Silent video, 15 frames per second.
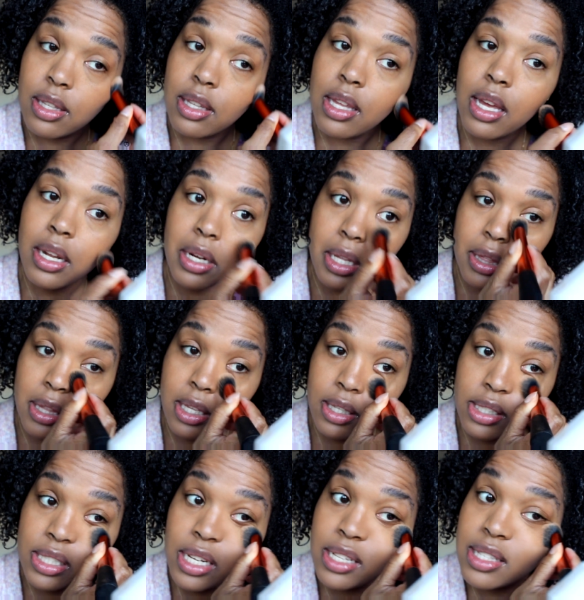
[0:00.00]
Yeah, and I
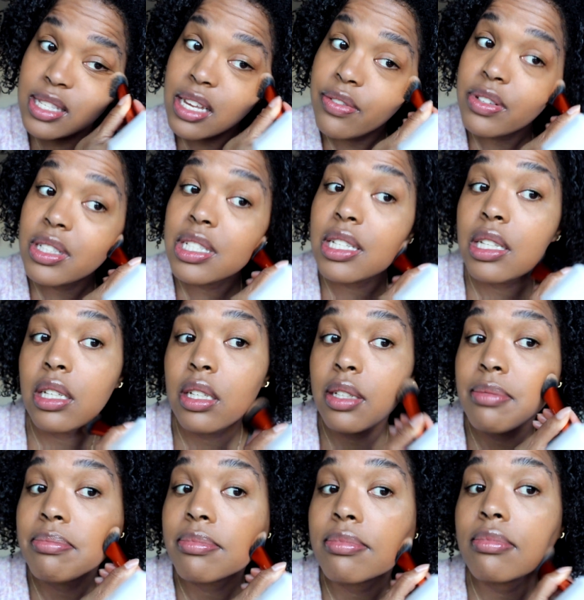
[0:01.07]
think shade
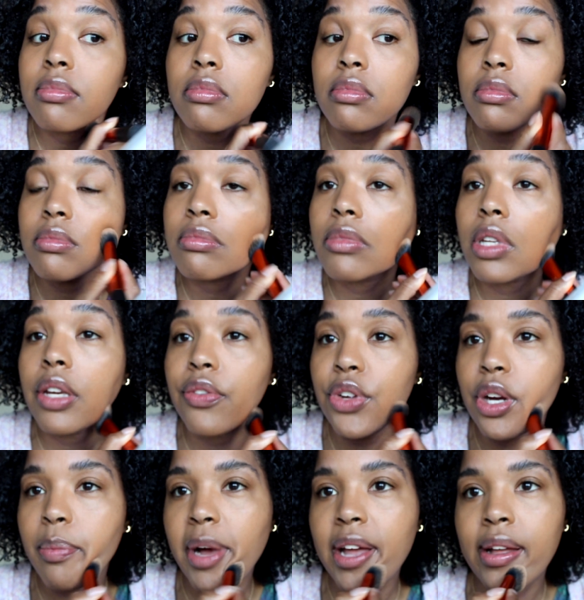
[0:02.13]
17, if
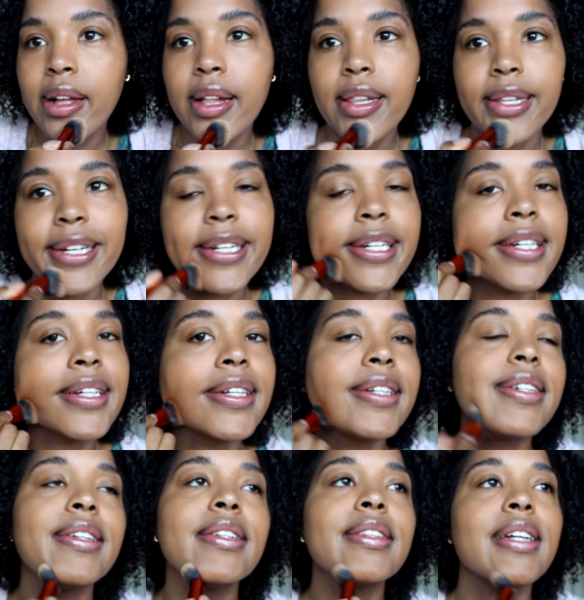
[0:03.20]
you're my color,
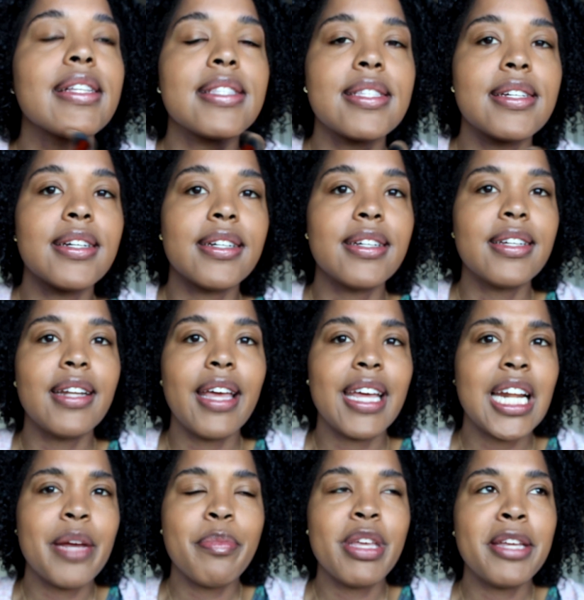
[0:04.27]
that's good.
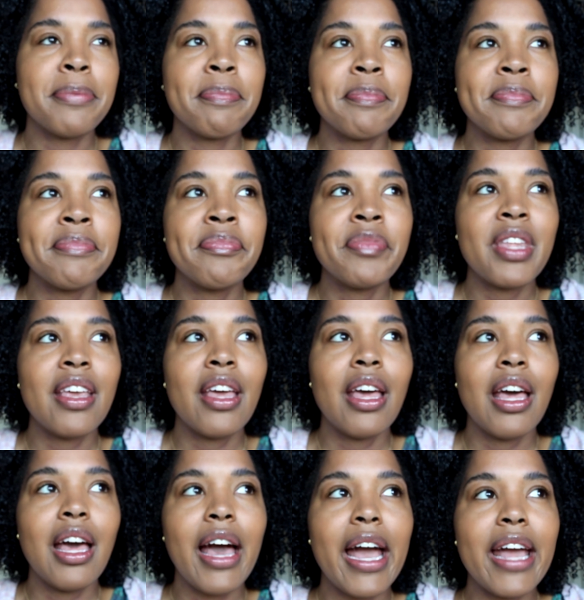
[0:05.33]
And I mean,
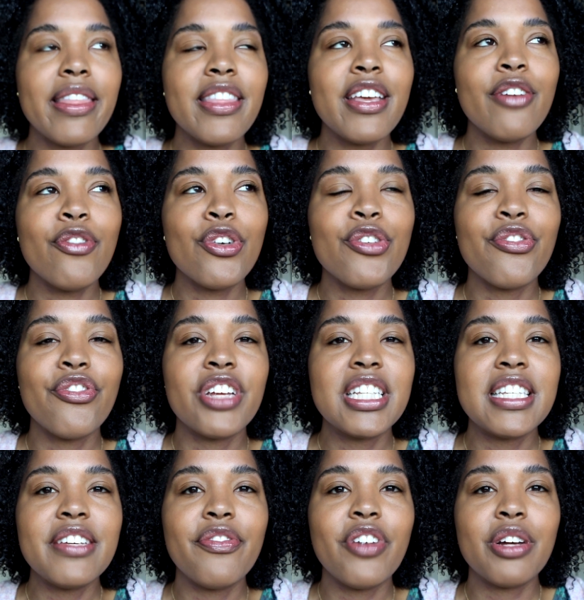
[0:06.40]
I think for
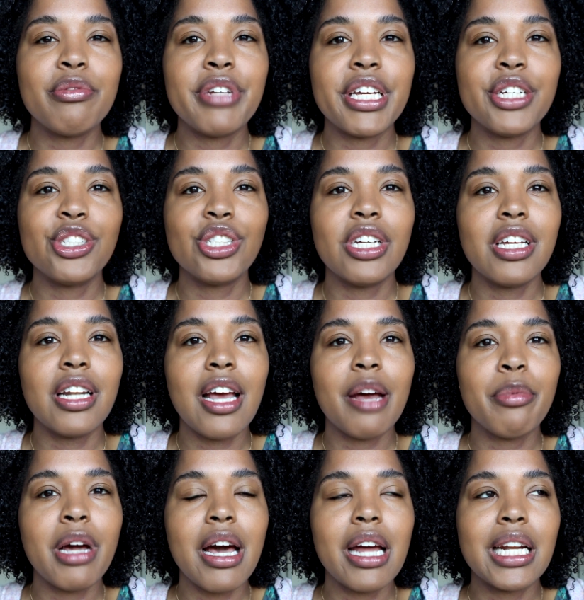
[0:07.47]
Fenty foundation,
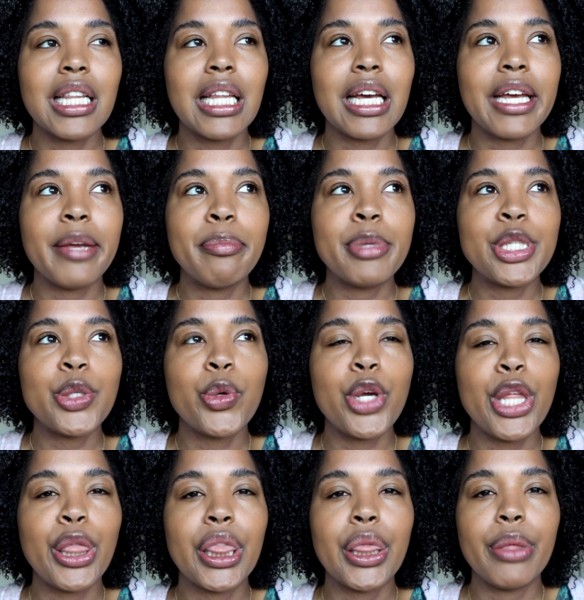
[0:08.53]
I'm kind of like
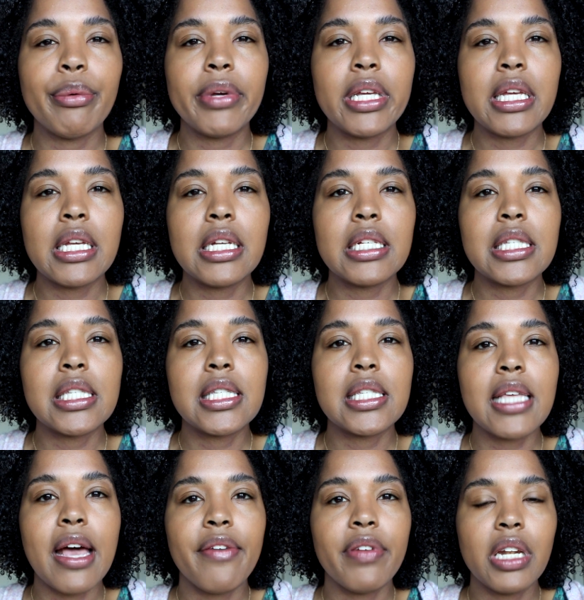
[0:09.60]
between
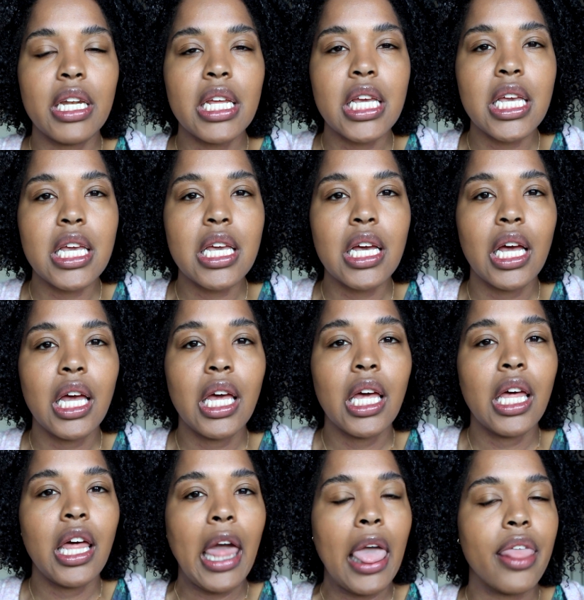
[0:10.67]
370
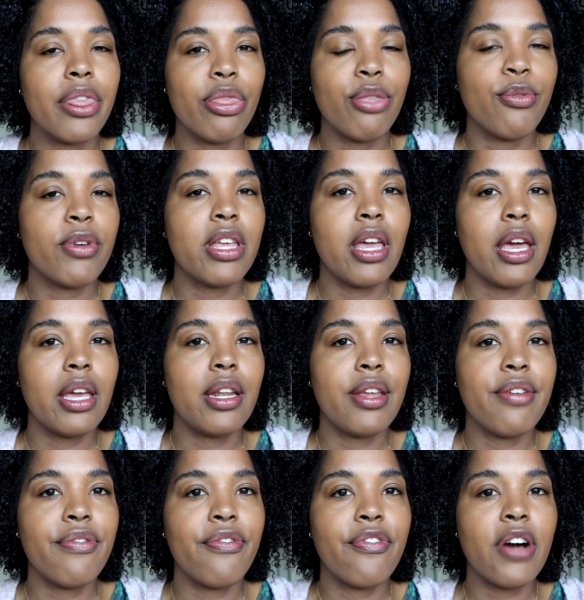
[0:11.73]
and
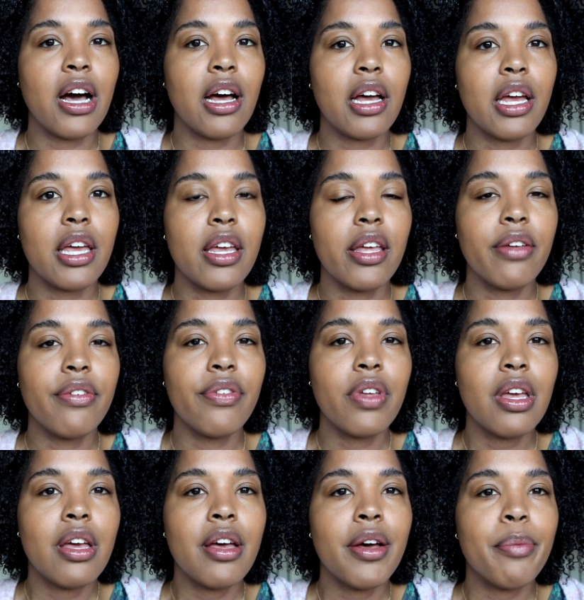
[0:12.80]
385,
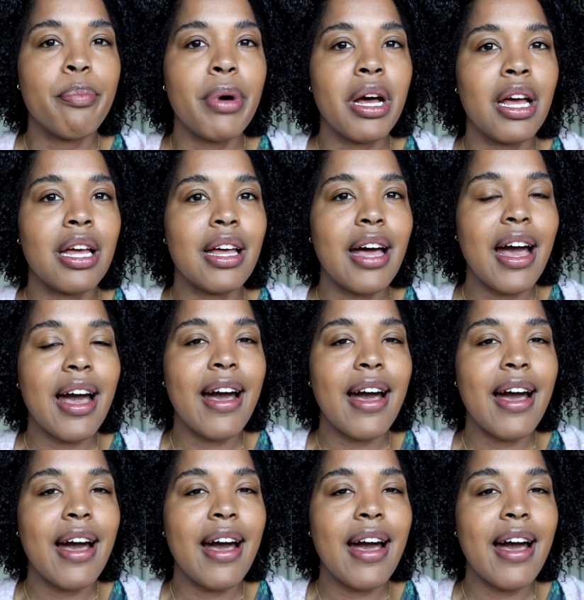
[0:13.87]
but